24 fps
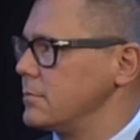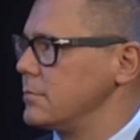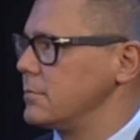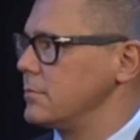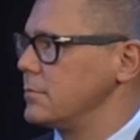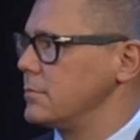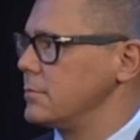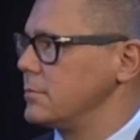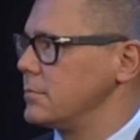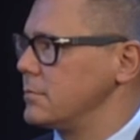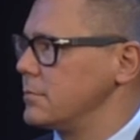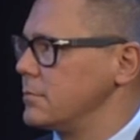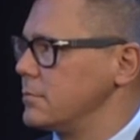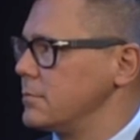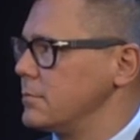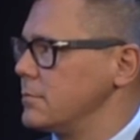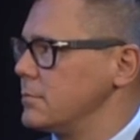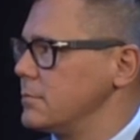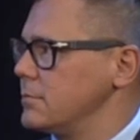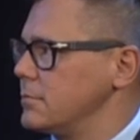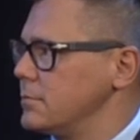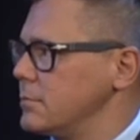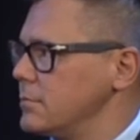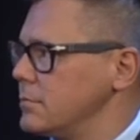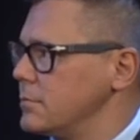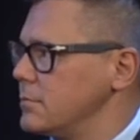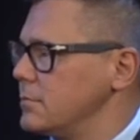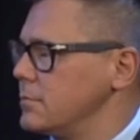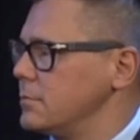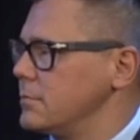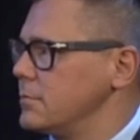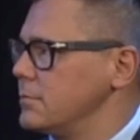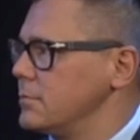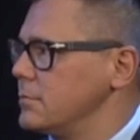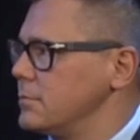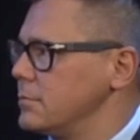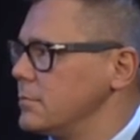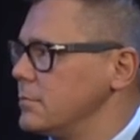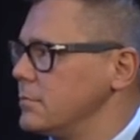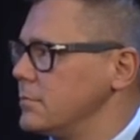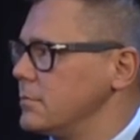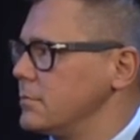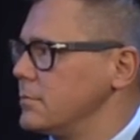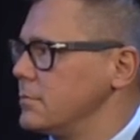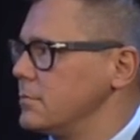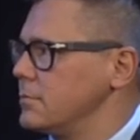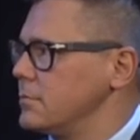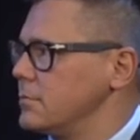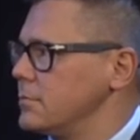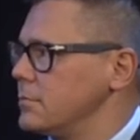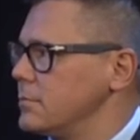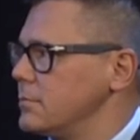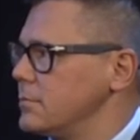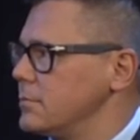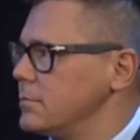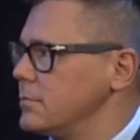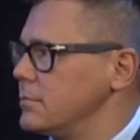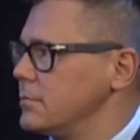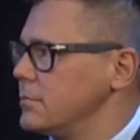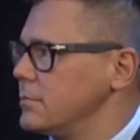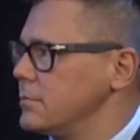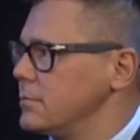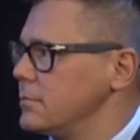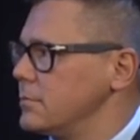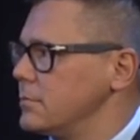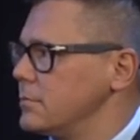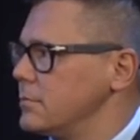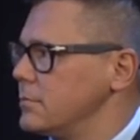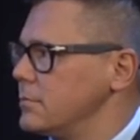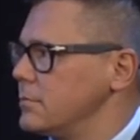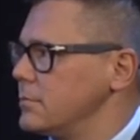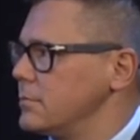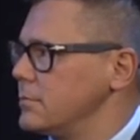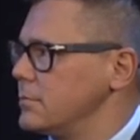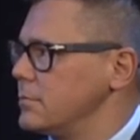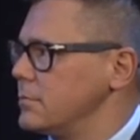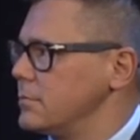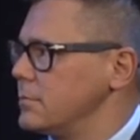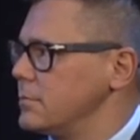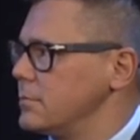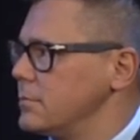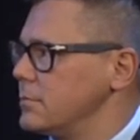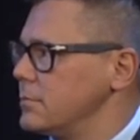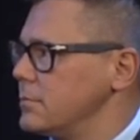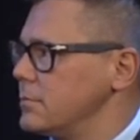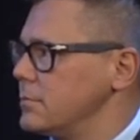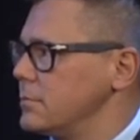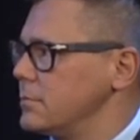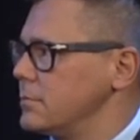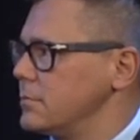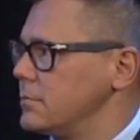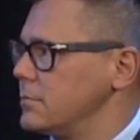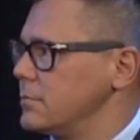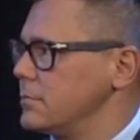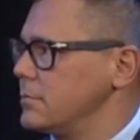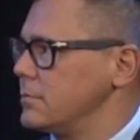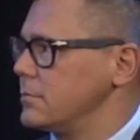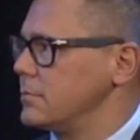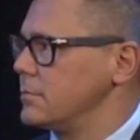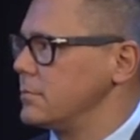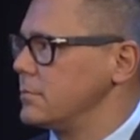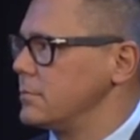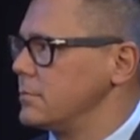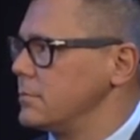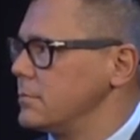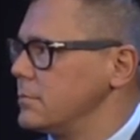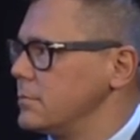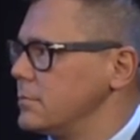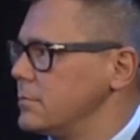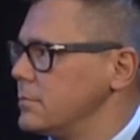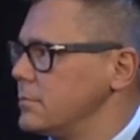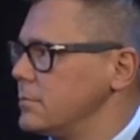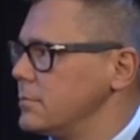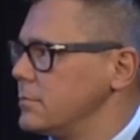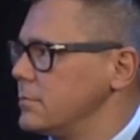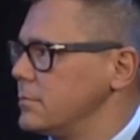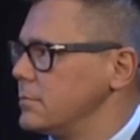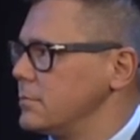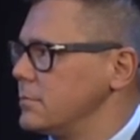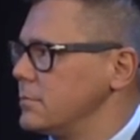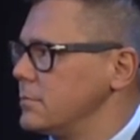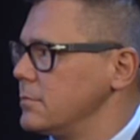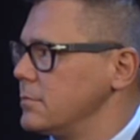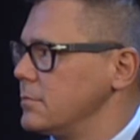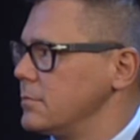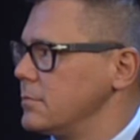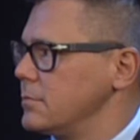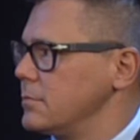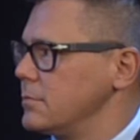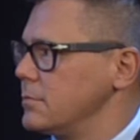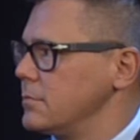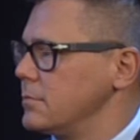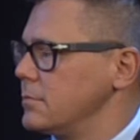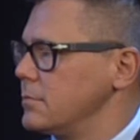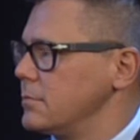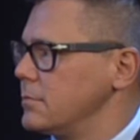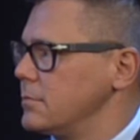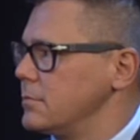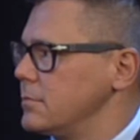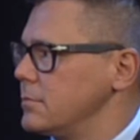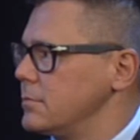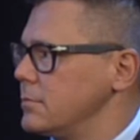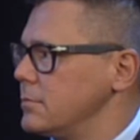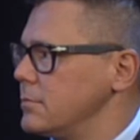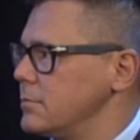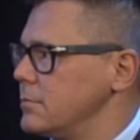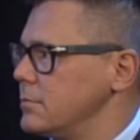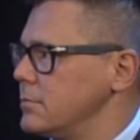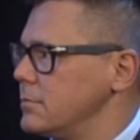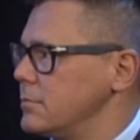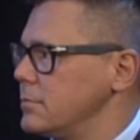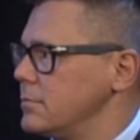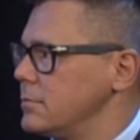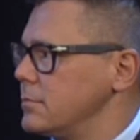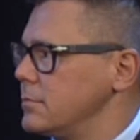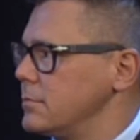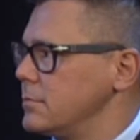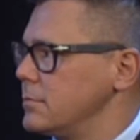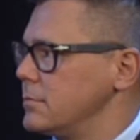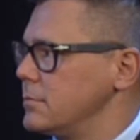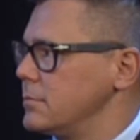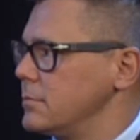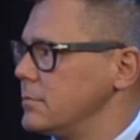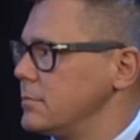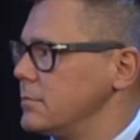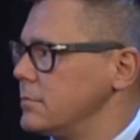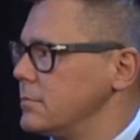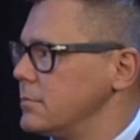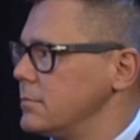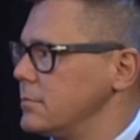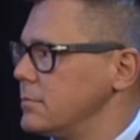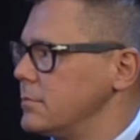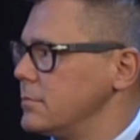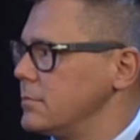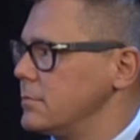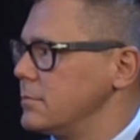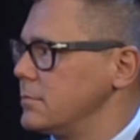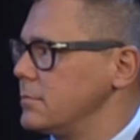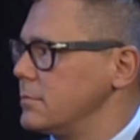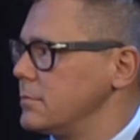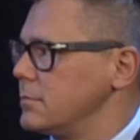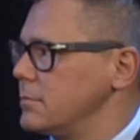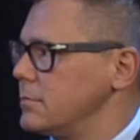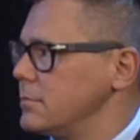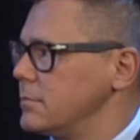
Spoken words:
This person isn't speaking.